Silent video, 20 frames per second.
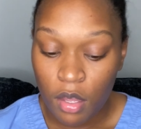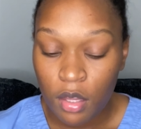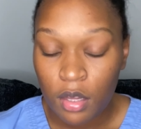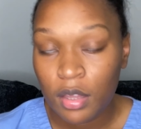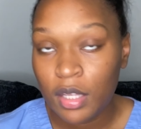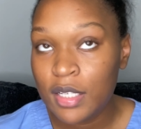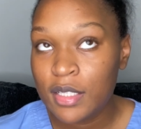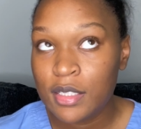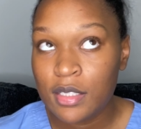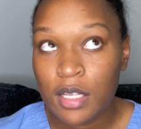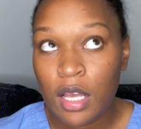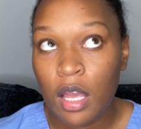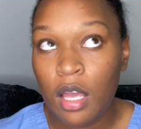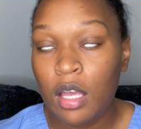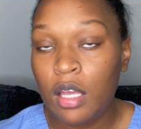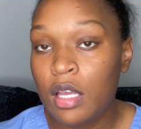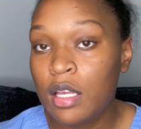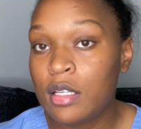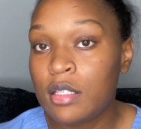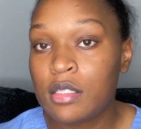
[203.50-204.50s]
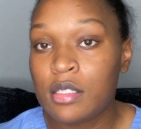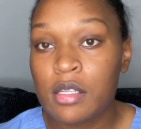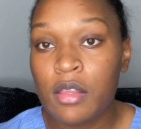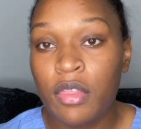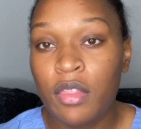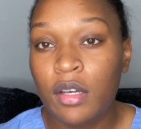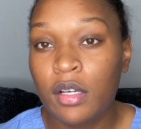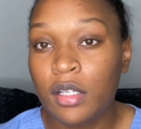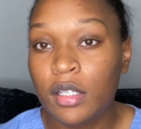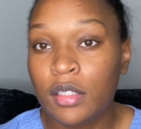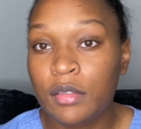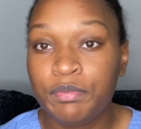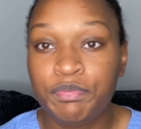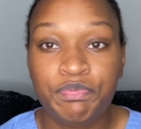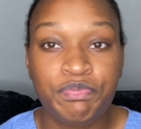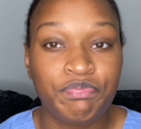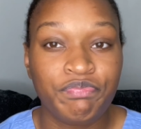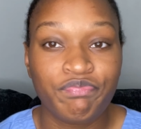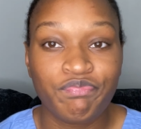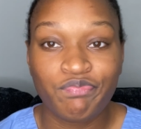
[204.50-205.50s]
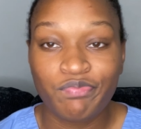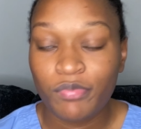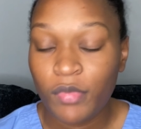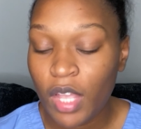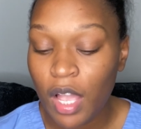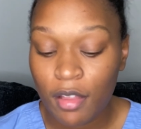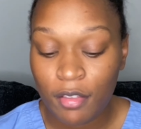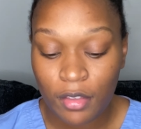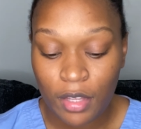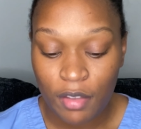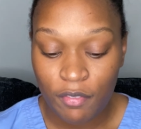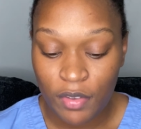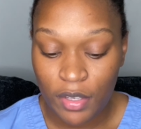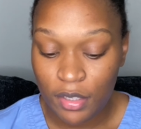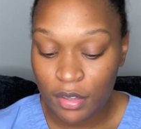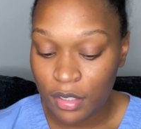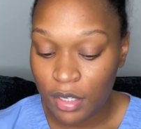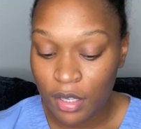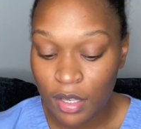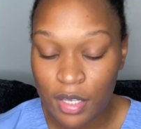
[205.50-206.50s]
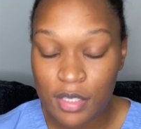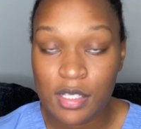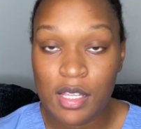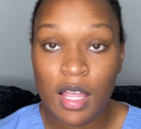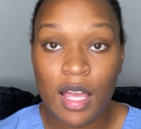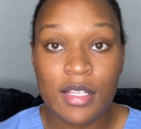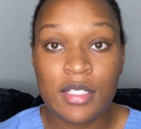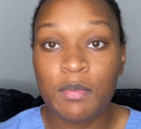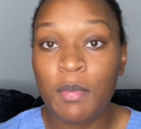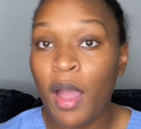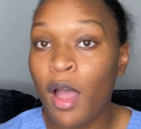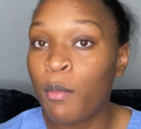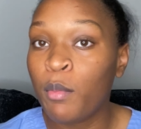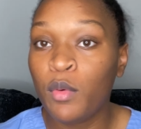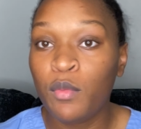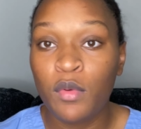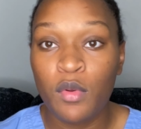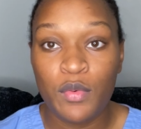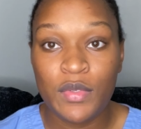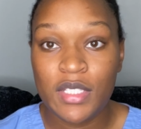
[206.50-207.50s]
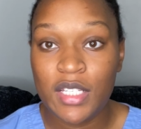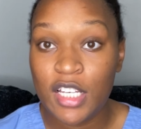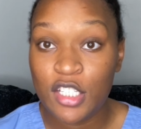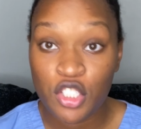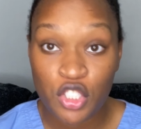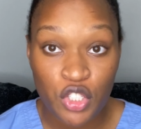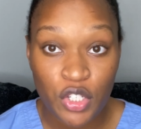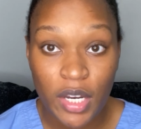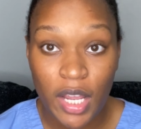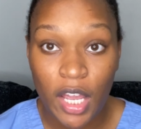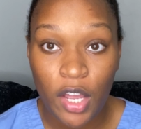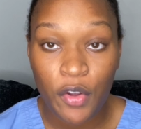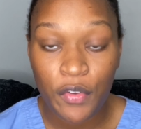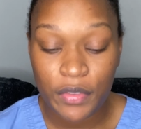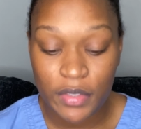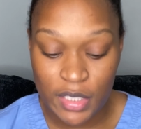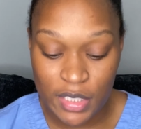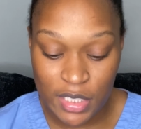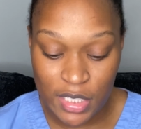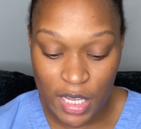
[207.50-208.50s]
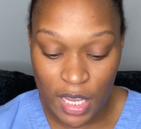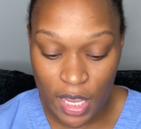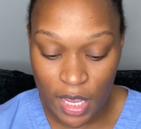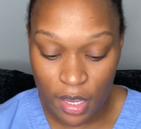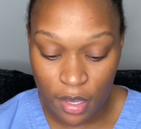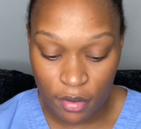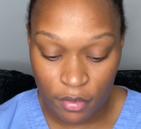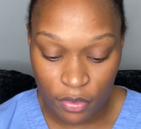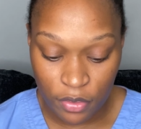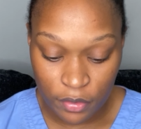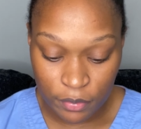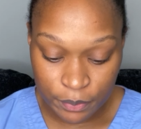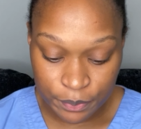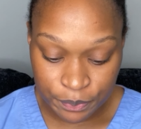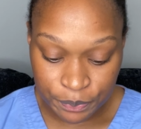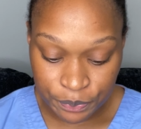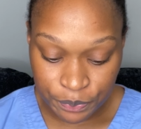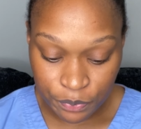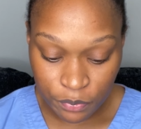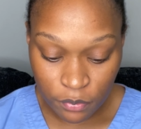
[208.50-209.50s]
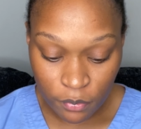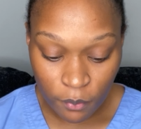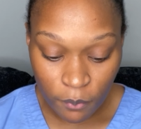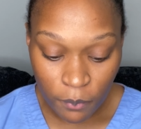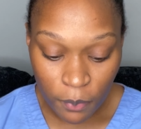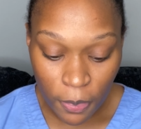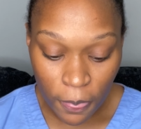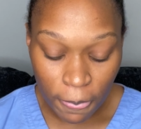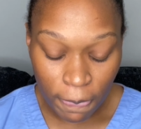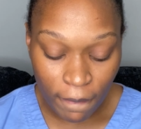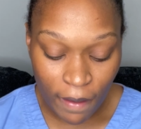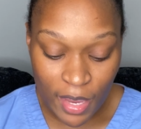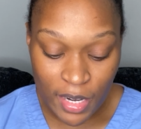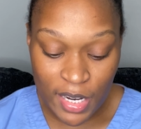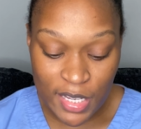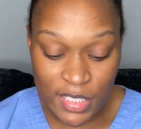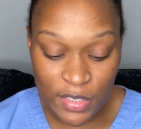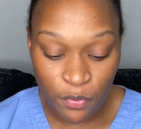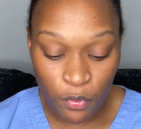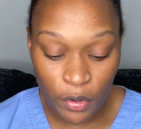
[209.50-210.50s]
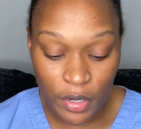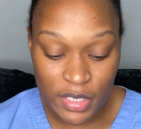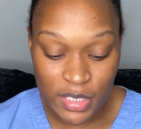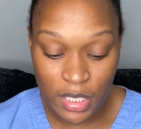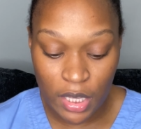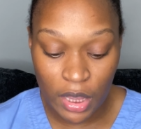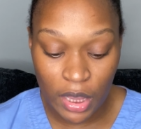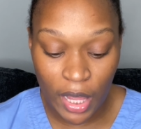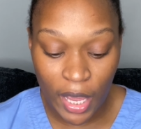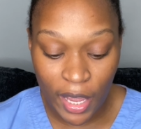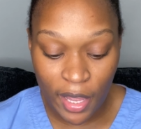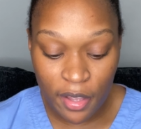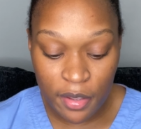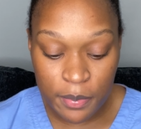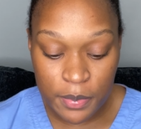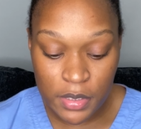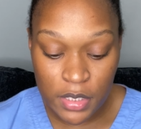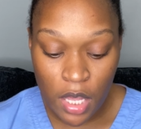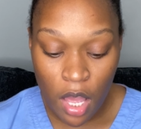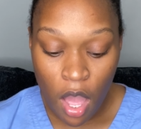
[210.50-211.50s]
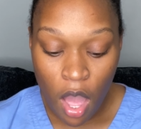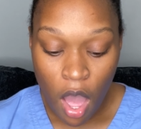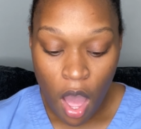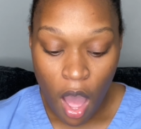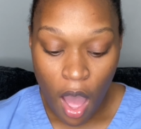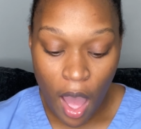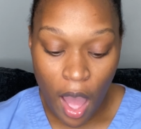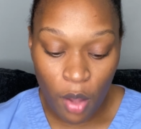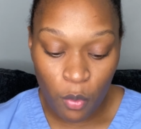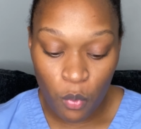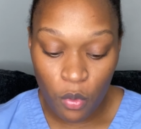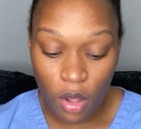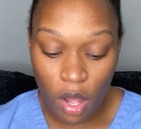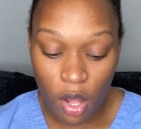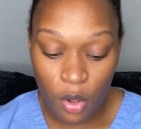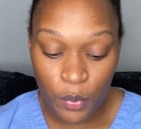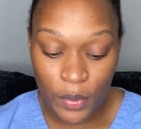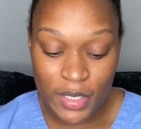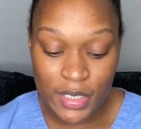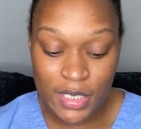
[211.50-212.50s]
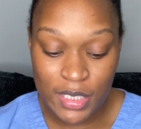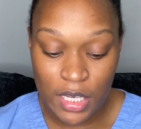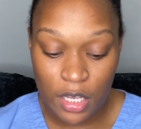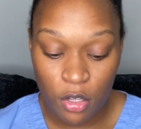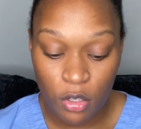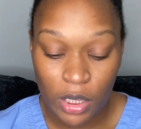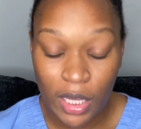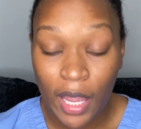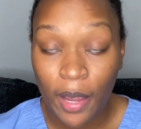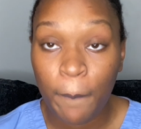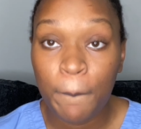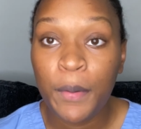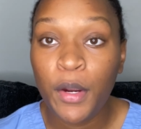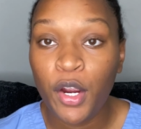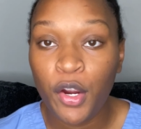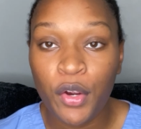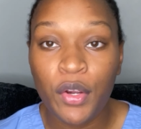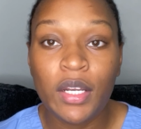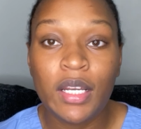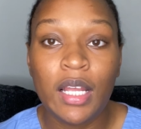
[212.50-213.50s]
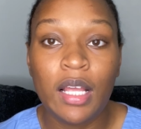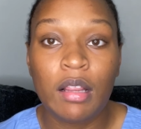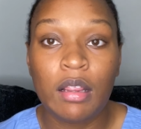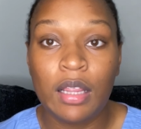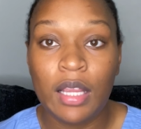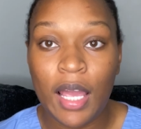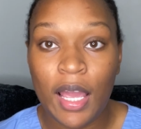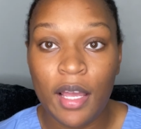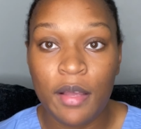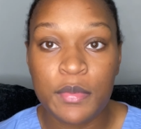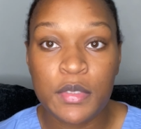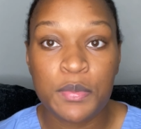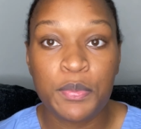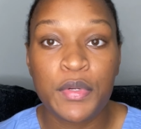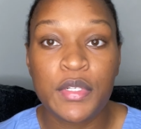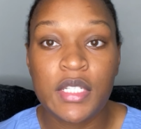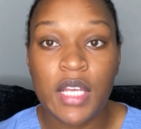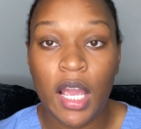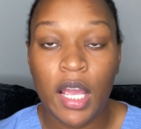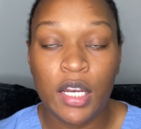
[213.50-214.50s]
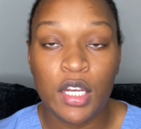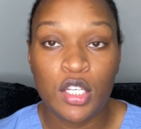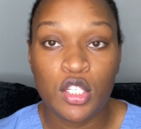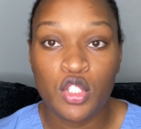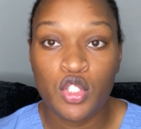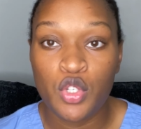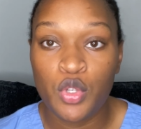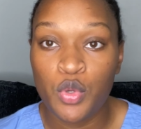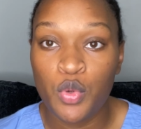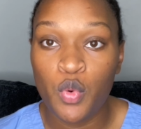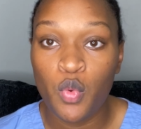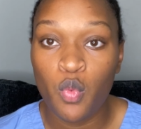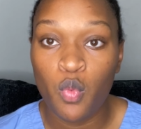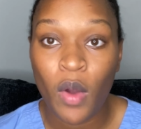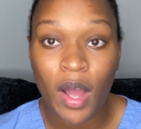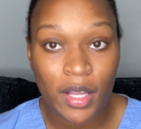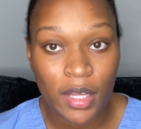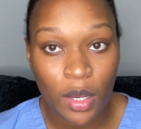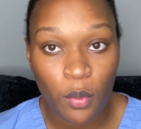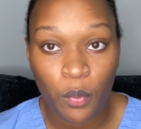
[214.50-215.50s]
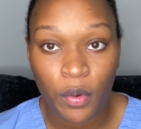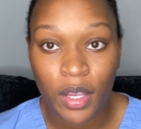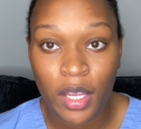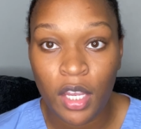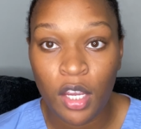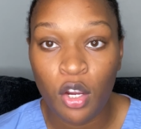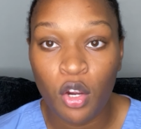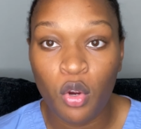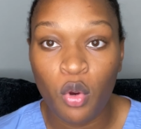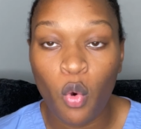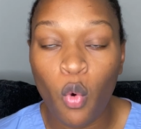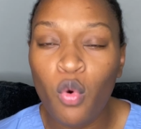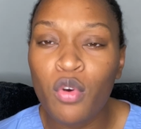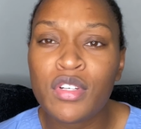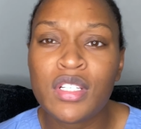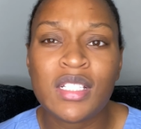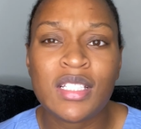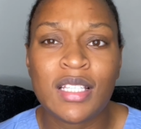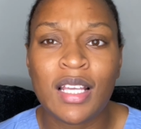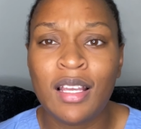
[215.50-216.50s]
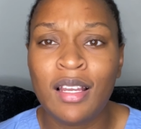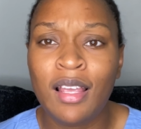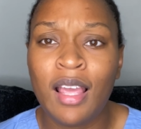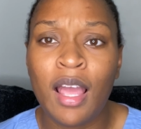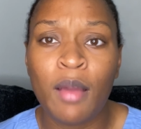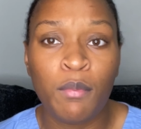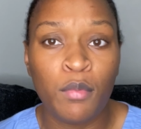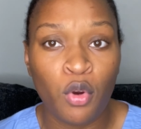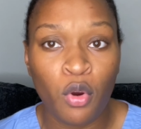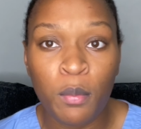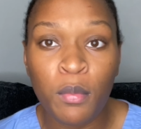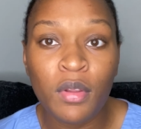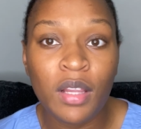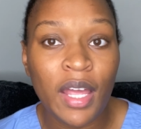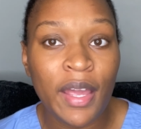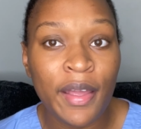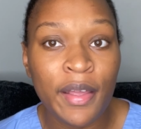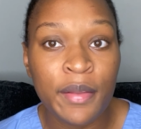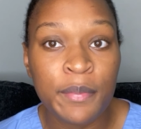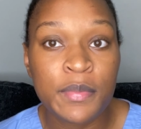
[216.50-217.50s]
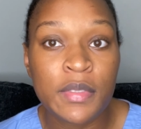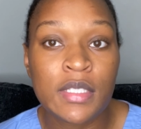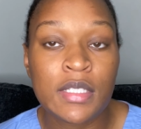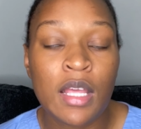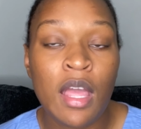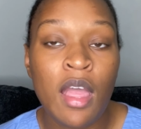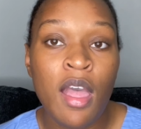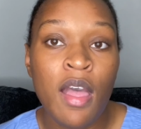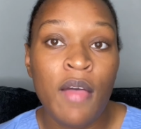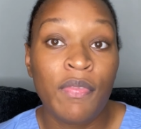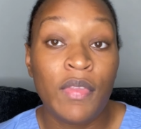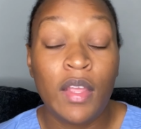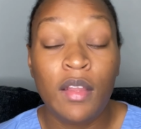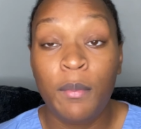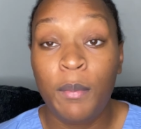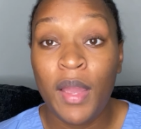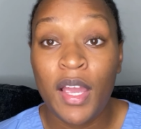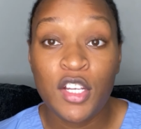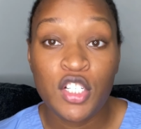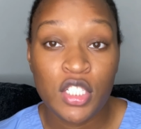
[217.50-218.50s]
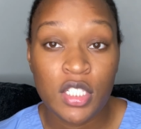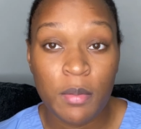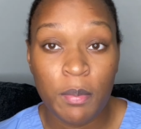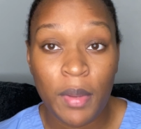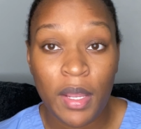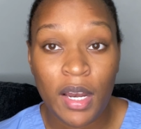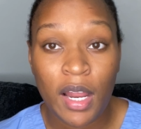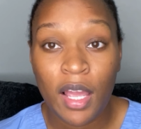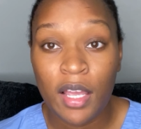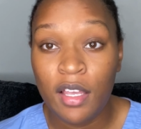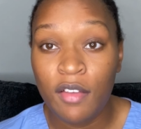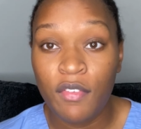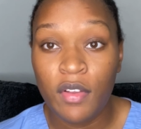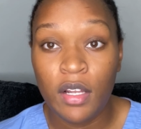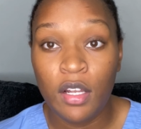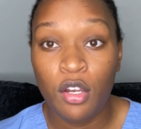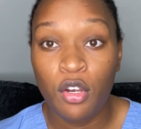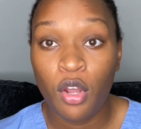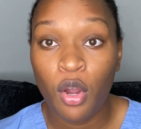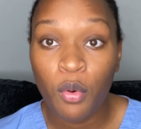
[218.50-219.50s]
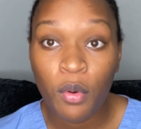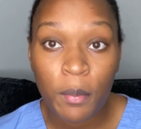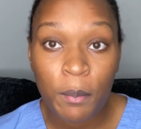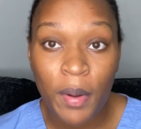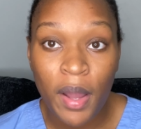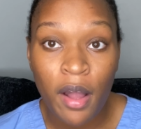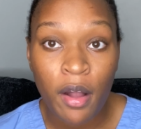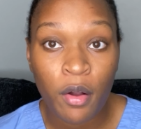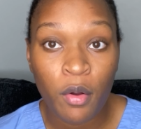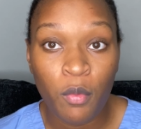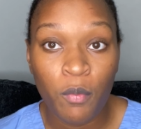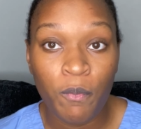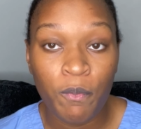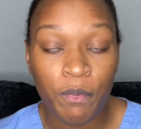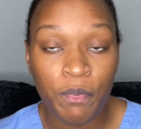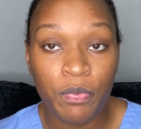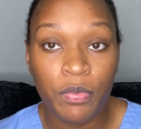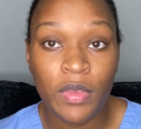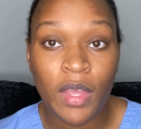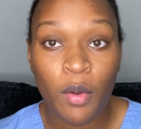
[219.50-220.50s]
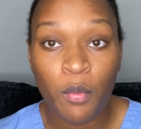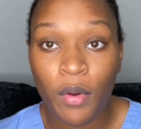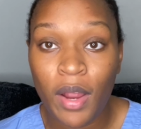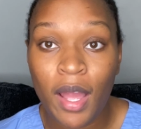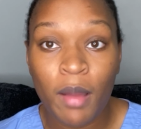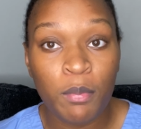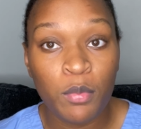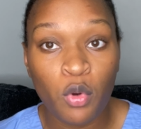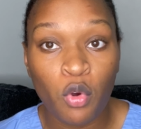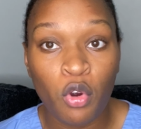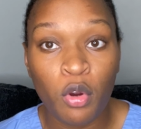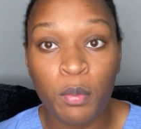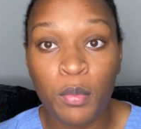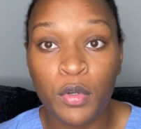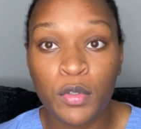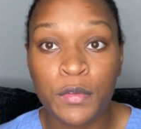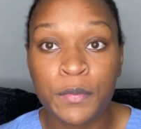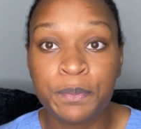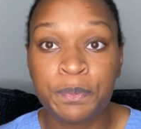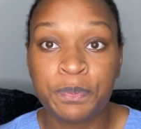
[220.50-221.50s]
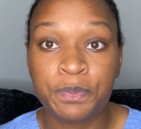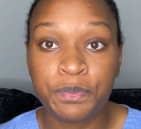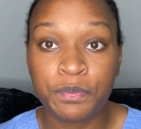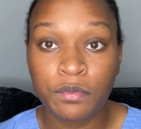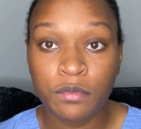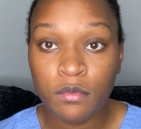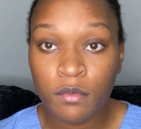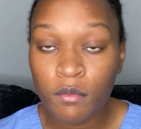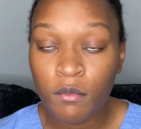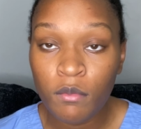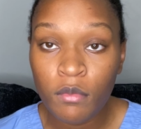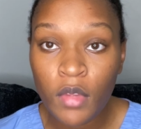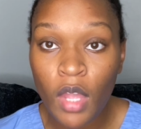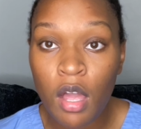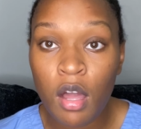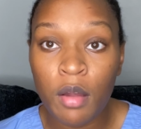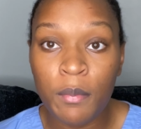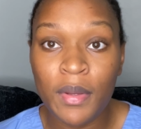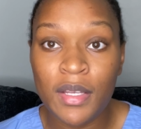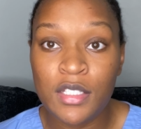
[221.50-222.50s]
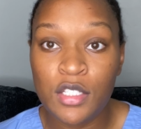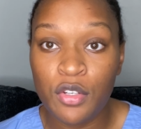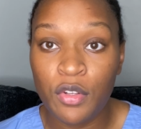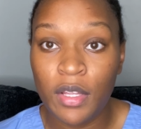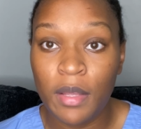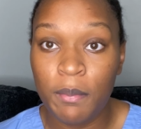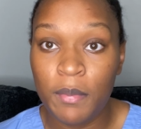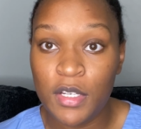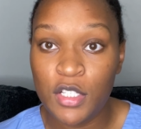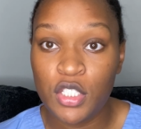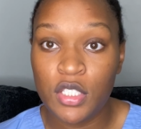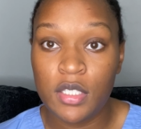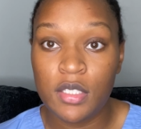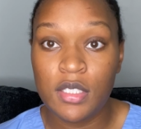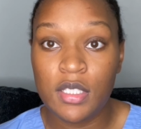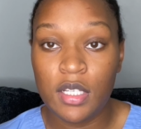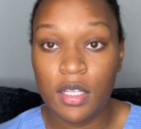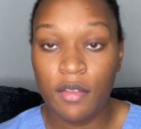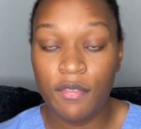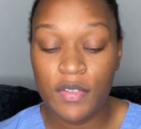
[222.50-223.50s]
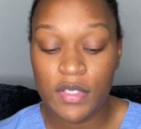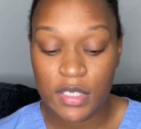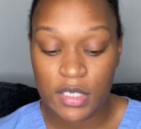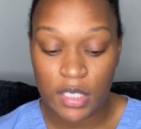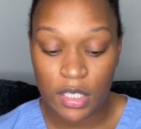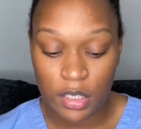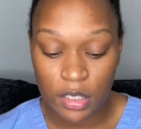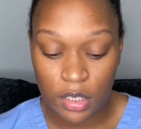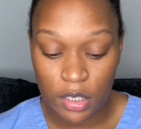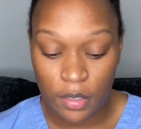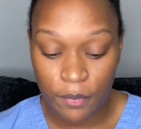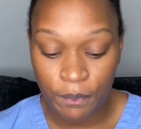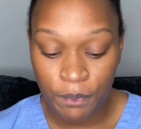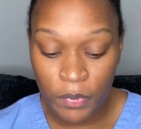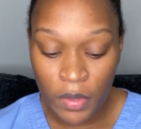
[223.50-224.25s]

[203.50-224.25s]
let's say it's the 11th. His last bowel movement was yesterday on the 10th. And as far as the labs, I will always tell like pertinent labs pertaining to why they were here or just any abnormal labs that the patient may not even know about that were abnormal um, until admission to the facility.